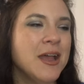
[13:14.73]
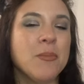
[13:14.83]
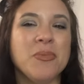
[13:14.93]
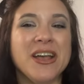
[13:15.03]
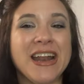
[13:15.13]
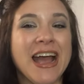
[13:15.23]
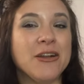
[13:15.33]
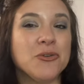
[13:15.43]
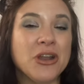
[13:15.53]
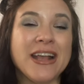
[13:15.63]
But I
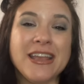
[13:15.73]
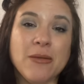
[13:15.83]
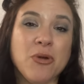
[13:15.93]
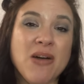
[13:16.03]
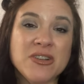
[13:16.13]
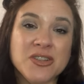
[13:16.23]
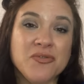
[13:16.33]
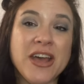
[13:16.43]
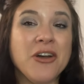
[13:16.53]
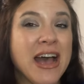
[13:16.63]
don't, I can't promise if
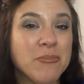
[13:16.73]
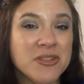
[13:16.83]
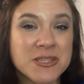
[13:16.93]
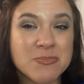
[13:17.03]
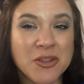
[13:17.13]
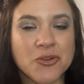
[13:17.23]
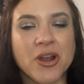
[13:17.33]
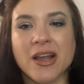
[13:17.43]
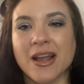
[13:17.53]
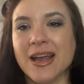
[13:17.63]
that'll happen this month or
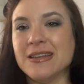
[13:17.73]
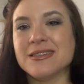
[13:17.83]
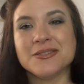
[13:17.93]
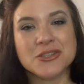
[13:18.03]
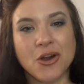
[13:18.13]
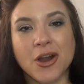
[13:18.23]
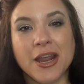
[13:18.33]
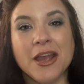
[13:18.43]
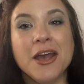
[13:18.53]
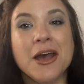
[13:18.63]
not, guys.
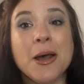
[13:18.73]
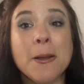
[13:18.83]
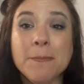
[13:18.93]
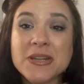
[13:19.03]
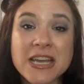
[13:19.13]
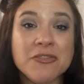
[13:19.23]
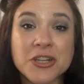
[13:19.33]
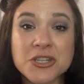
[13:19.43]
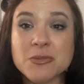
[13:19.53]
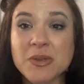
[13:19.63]
Sorry. Uh, but
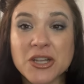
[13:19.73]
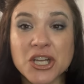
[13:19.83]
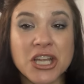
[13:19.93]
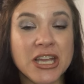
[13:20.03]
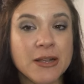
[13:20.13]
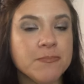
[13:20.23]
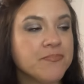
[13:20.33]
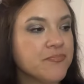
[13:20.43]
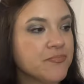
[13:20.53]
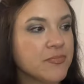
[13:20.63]
definitely just be looking
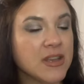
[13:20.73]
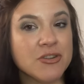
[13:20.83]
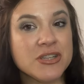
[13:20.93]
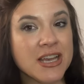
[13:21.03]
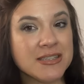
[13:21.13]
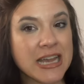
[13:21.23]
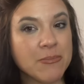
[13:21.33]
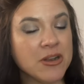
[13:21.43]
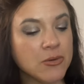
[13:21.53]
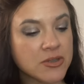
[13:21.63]
if it does
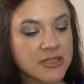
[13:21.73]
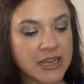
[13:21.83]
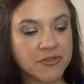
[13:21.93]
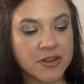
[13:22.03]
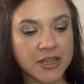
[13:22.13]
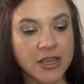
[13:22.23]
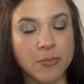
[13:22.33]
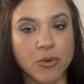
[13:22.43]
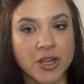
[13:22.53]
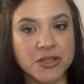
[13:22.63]
happen, I will definitely
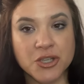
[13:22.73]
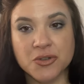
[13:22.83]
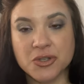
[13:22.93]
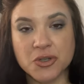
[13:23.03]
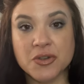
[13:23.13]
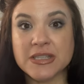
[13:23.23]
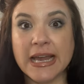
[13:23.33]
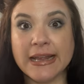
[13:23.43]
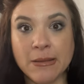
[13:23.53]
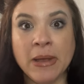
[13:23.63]
bring it to you as soon as
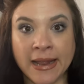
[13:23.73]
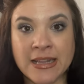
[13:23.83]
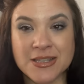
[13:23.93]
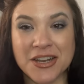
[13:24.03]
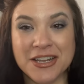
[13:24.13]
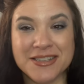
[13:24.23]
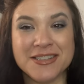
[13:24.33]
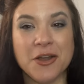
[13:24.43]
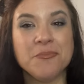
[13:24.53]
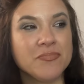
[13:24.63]
I get my hands on it.
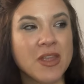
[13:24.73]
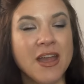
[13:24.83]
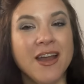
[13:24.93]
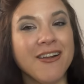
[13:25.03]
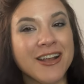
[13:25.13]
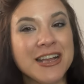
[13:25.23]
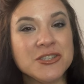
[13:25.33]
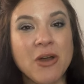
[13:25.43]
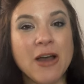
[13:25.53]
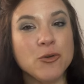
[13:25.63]
So, all right, guys.
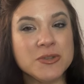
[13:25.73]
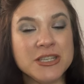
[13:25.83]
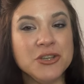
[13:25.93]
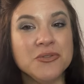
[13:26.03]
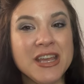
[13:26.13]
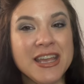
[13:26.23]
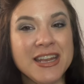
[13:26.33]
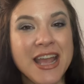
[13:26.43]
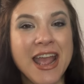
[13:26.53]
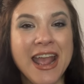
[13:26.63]
So I will see you then
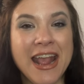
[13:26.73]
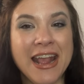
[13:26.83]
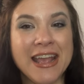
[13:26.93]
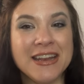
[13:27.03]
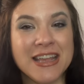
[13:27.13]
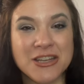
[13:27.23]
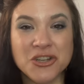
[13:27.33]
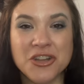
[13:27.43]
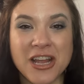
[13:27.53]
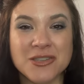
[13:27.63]
and catch you
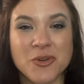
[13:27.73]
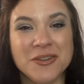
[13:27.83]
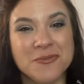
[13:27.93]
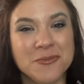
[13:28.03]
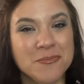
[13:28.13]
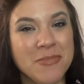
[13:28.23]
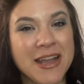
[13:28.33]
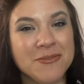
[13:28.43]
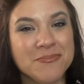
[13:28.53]
on the next one. Bye.